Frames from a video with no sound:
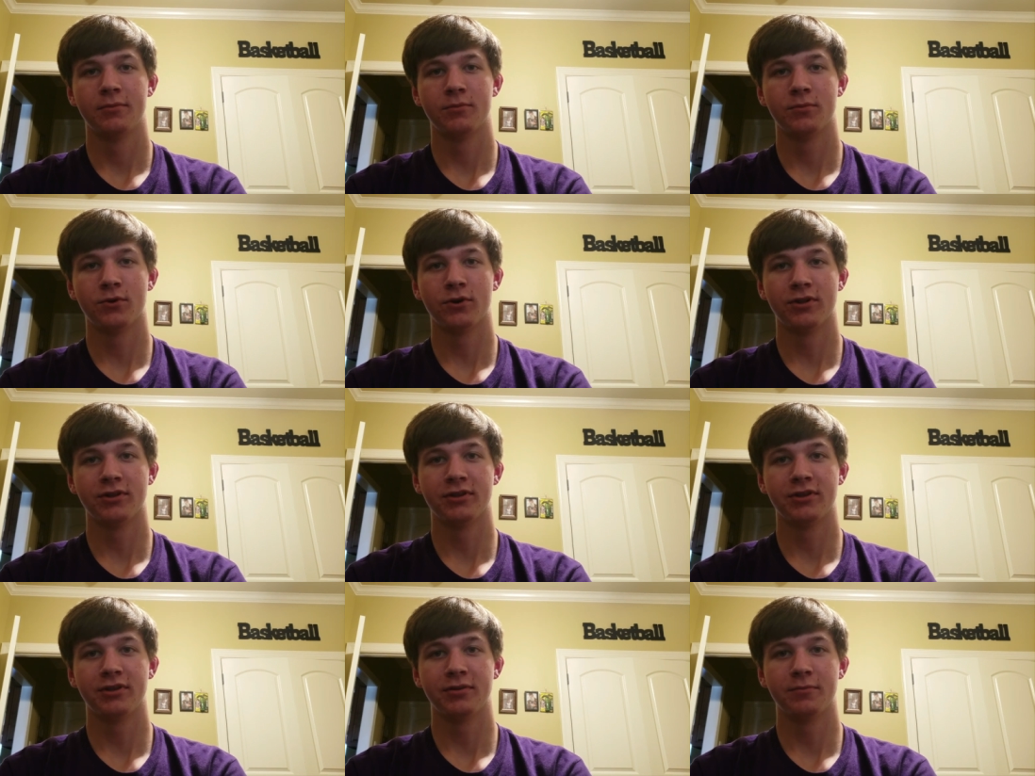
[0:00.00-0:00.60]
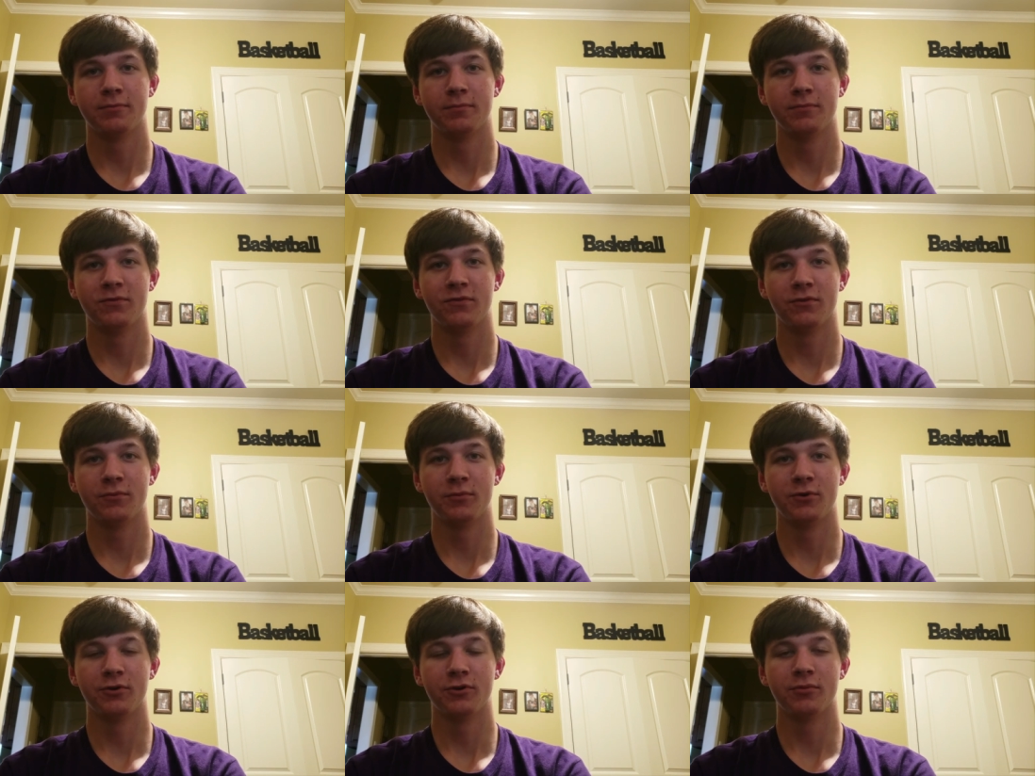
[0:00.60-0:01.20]
print them
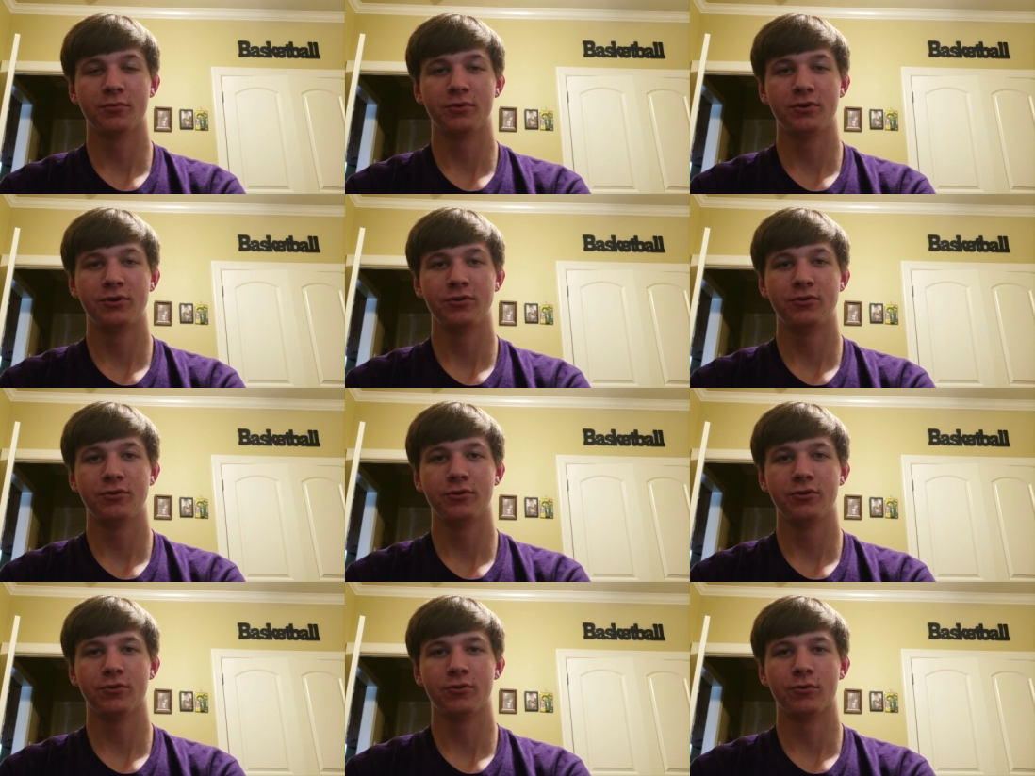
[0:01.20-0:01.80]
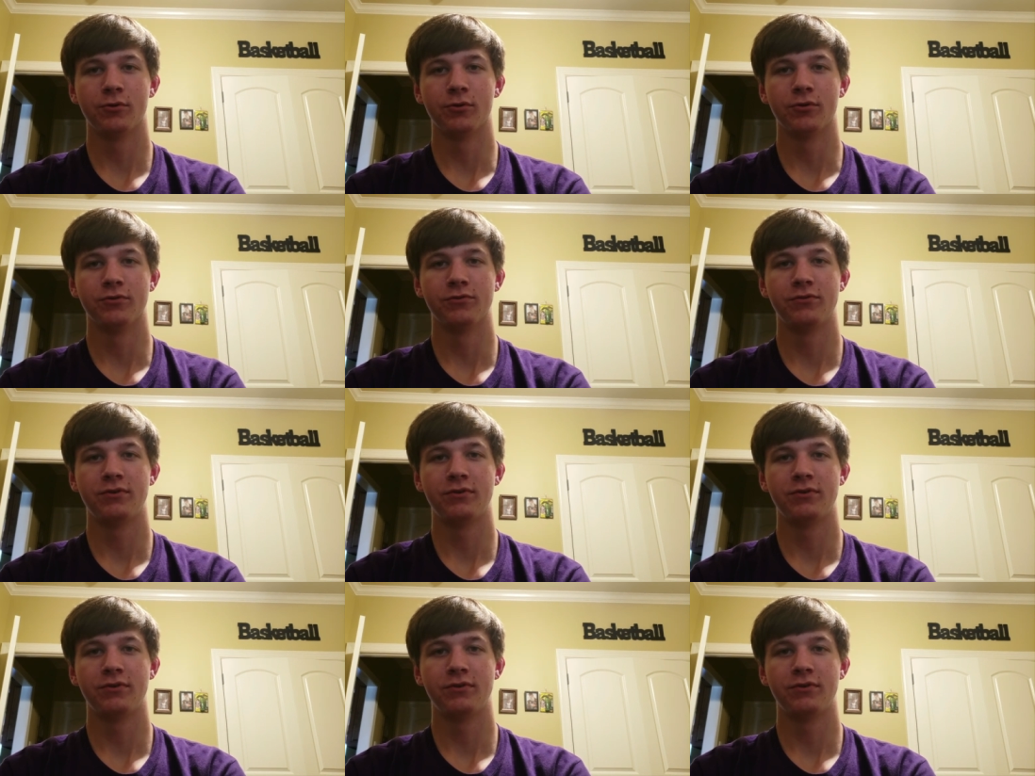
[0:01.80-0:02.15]
from your computer or